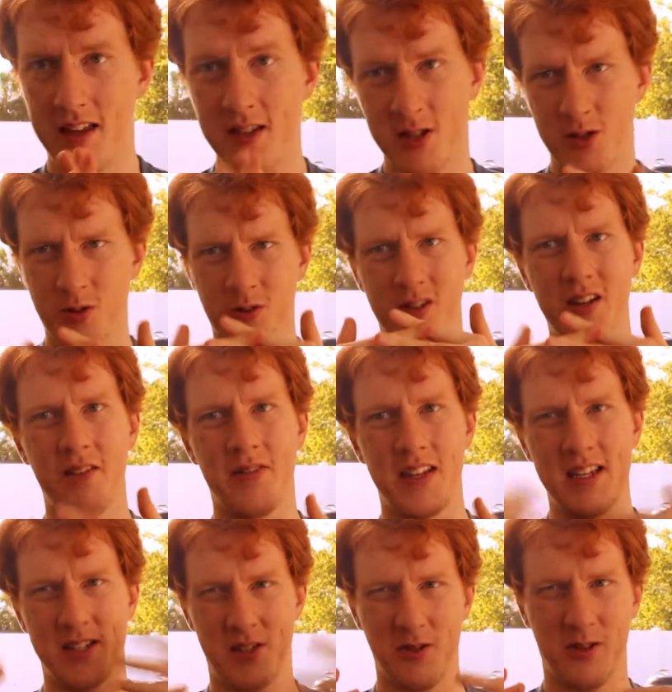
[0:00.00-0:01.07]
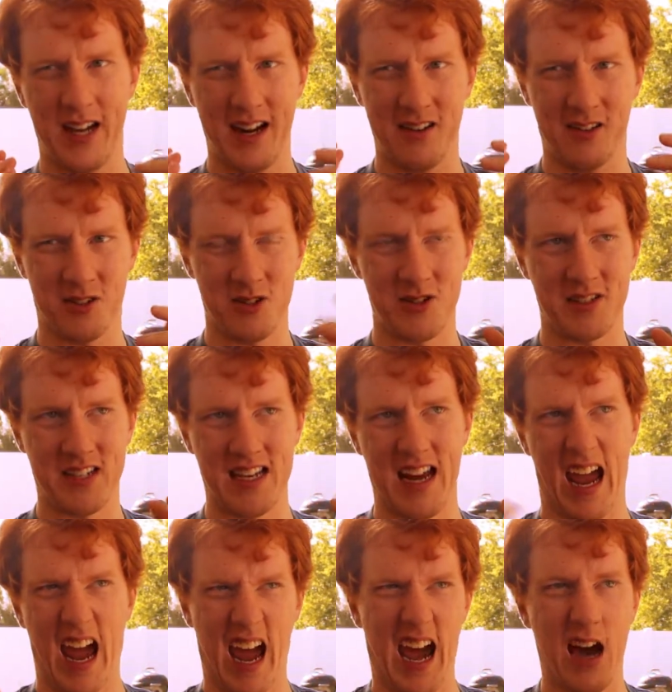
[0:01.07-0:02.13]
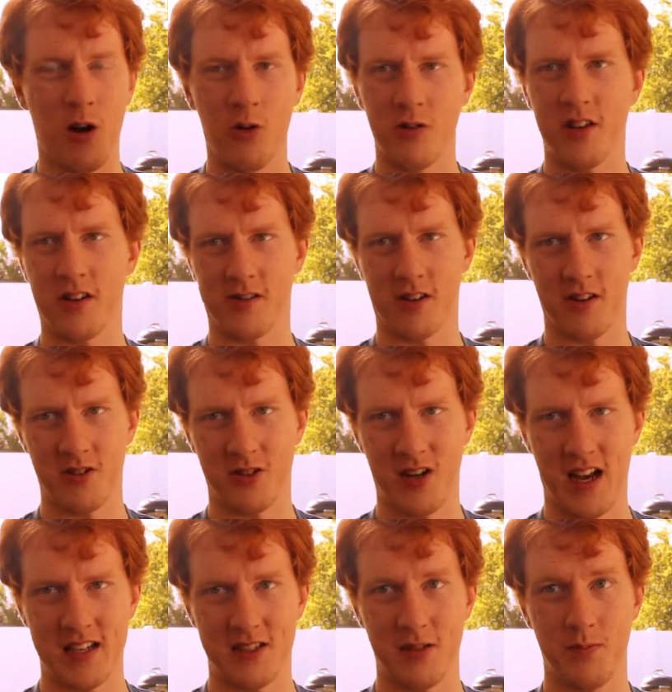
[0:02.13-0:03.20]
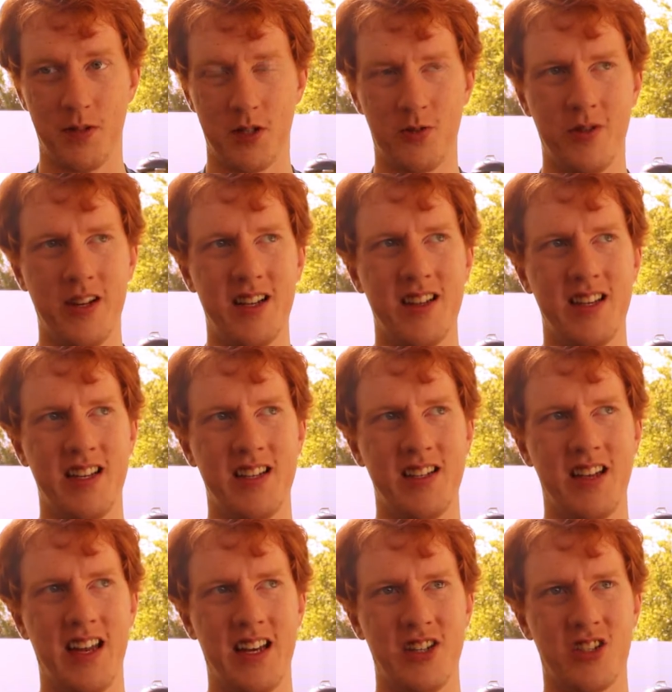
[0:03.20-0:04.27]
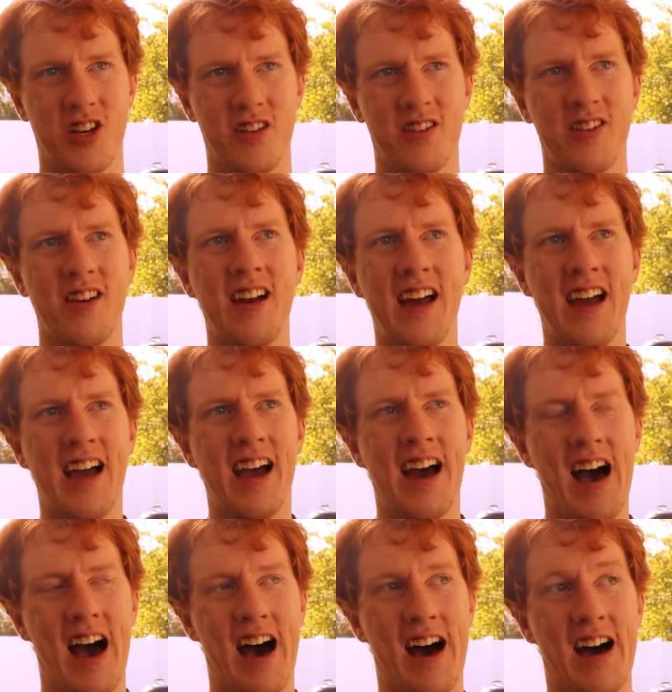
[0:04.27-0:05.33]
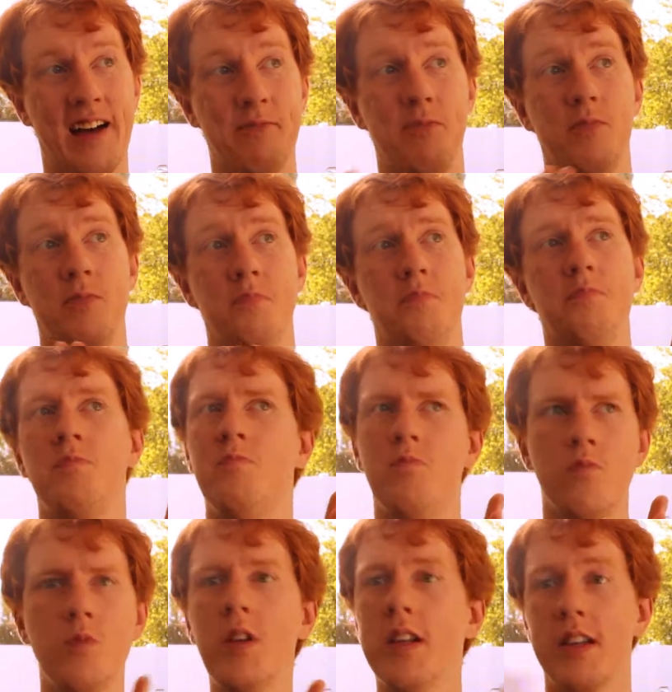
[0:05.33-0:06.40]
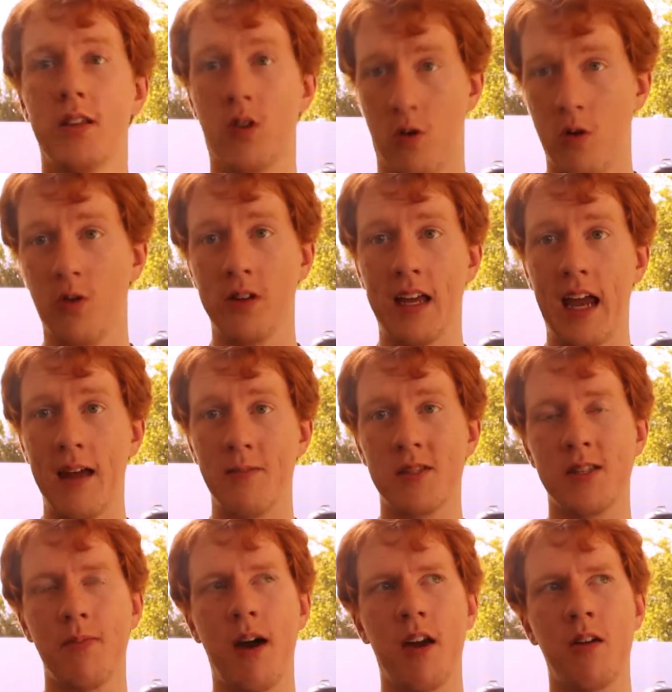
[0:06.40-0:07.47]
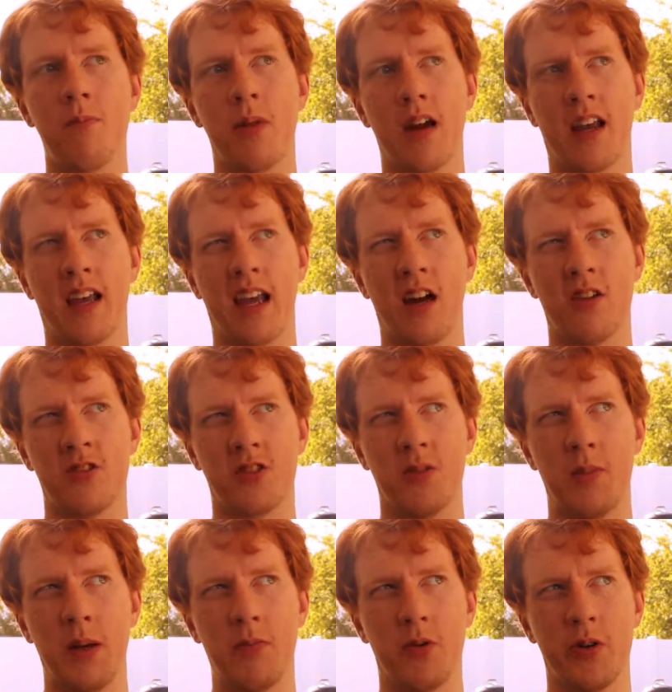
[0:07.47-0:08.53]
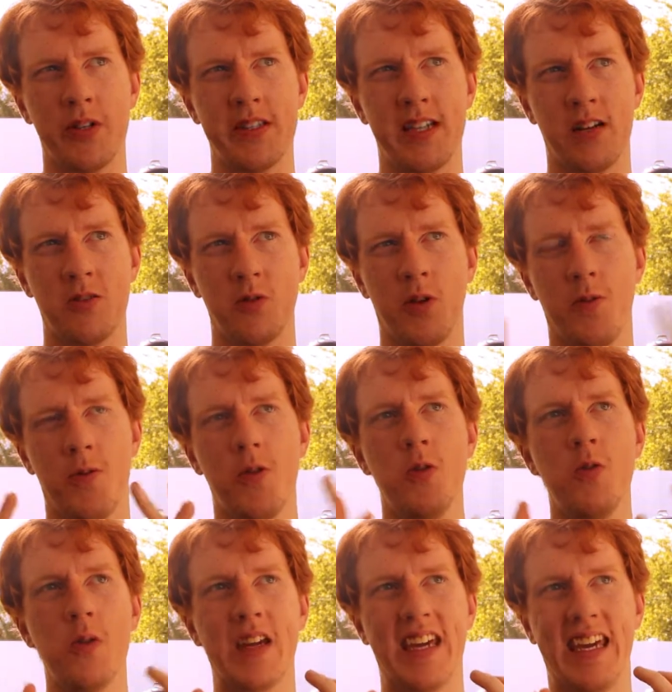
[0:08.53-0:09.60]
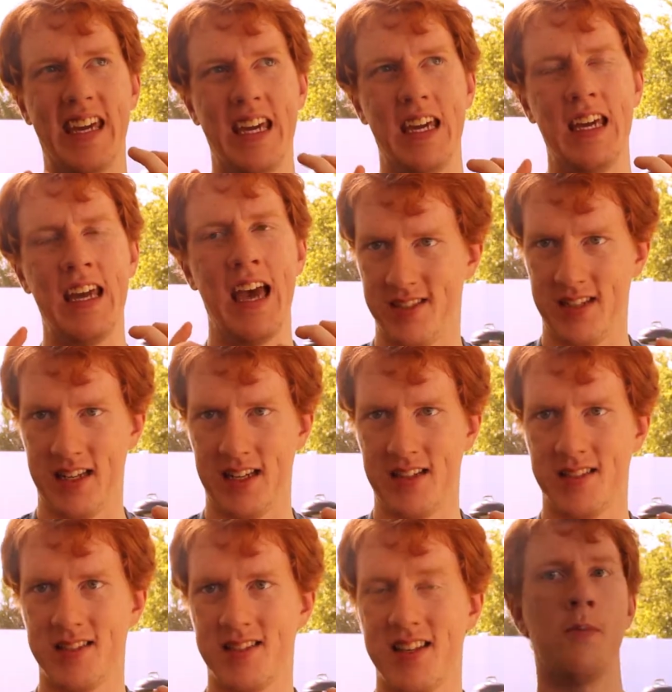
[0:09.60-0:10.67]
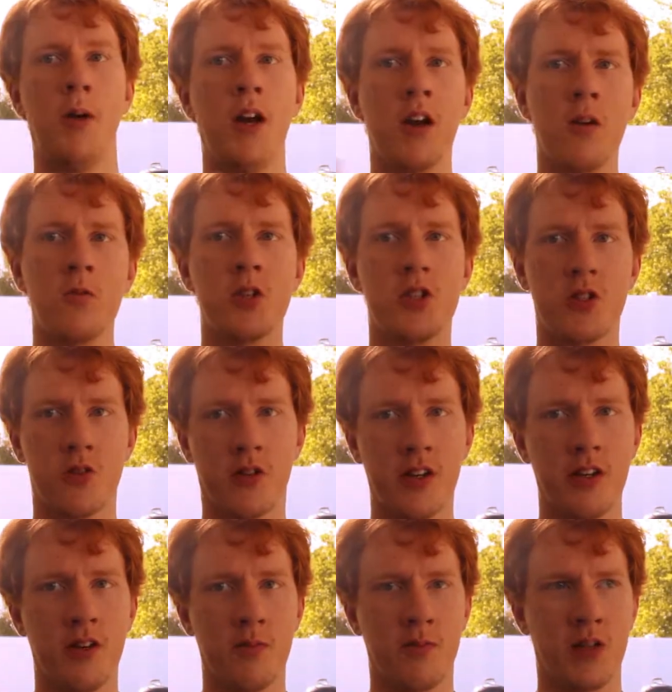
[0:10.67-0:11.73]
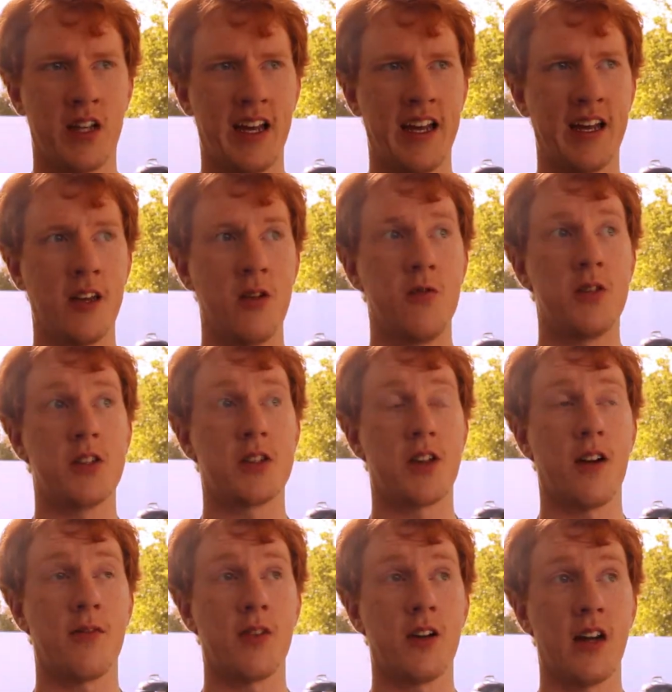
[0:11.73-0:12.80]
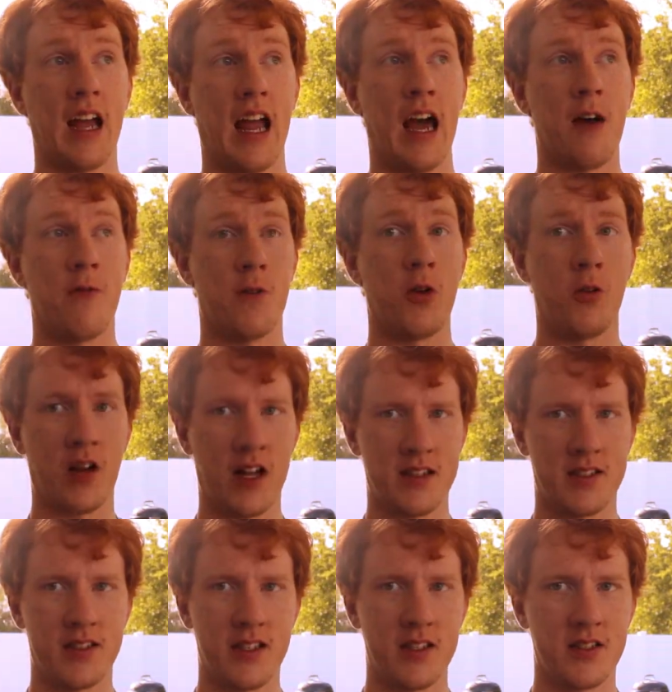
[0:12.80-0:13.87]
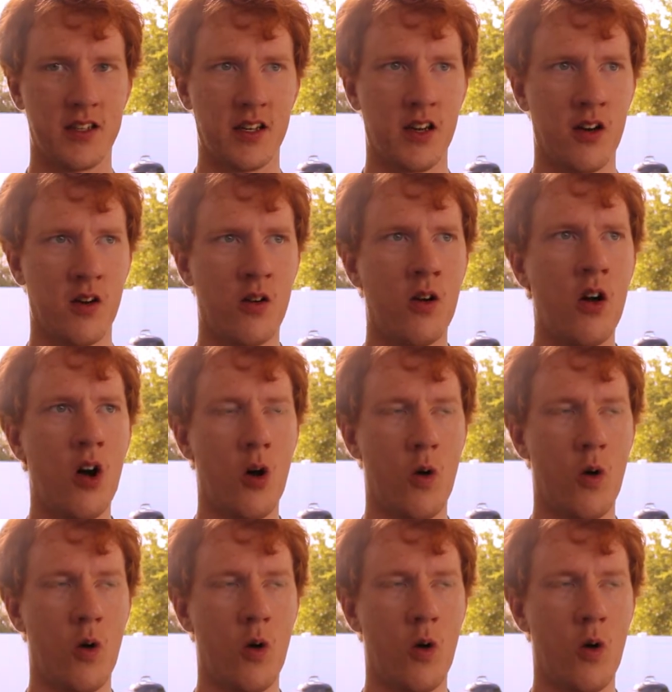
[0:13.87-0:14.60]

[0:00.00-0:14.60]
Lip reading: And the story of these two characters and how they're contrasted between each other, really the whole game is about it, but it can also be boiled down to a few key scenes. Depending on which story you're playing, you discovered a few cutscenes ago